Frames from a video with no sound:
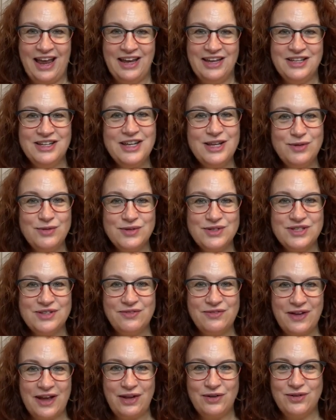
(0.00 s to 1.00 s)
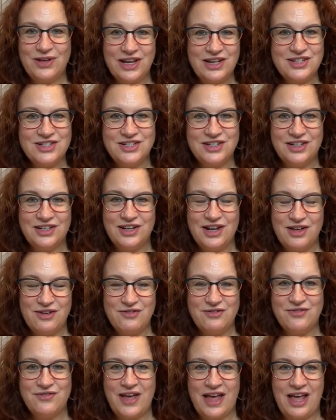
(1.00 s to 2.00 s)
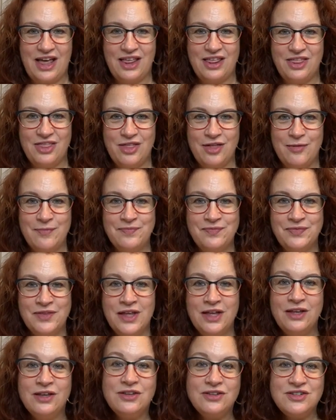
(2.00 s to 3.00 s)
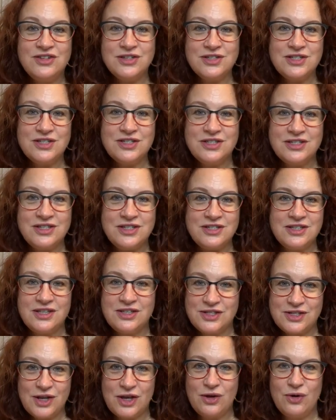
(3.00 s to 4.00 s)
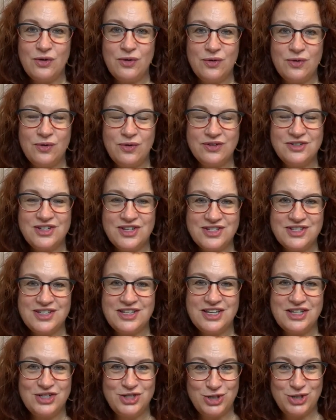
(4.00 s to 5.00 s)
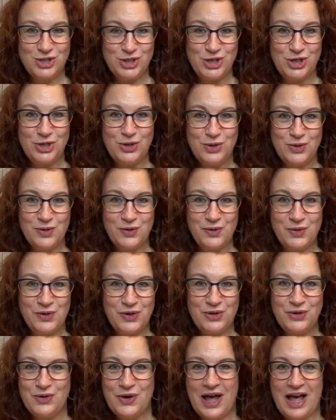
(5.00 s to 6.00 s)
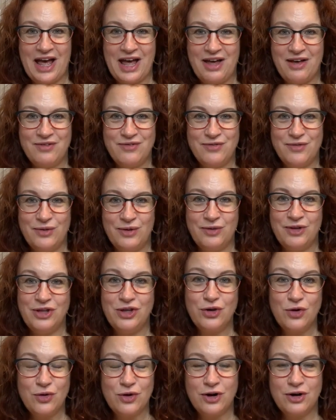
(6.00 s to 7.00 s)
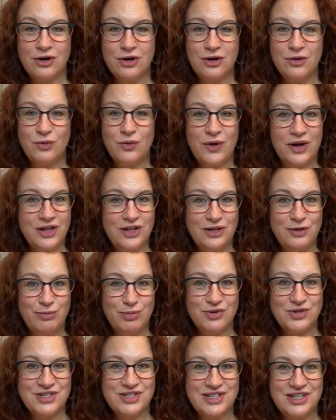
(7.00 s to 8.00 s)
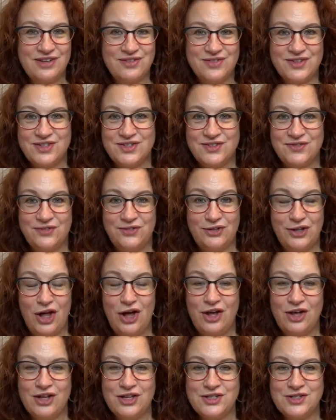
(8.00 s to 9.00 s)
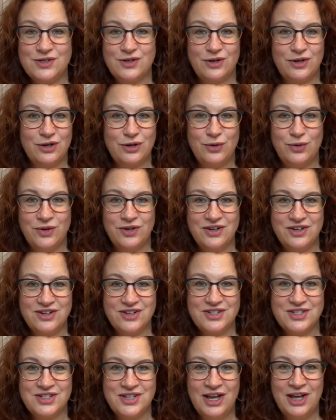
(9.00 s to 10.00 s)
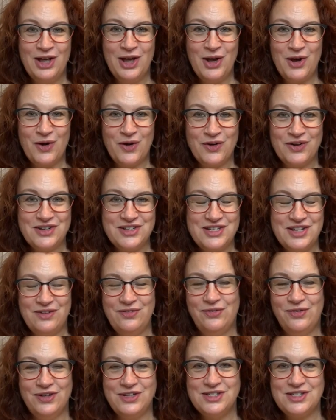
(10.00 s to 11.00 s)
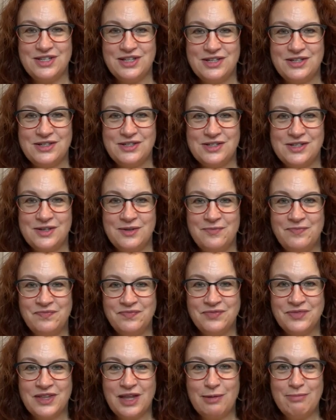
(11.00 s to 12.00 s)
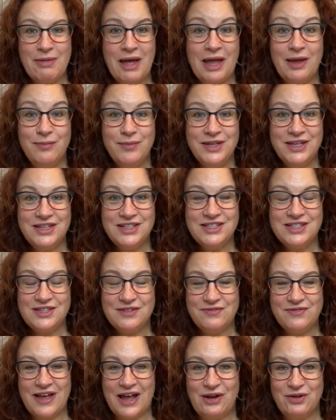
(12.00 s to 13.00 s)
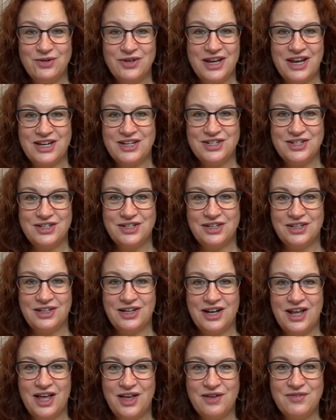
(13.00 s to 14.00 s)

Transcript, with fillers: And he was the foundation of faith. Just so, just as you who have your, what you perceive as flaws or quirks or differences, maybe it's the foundation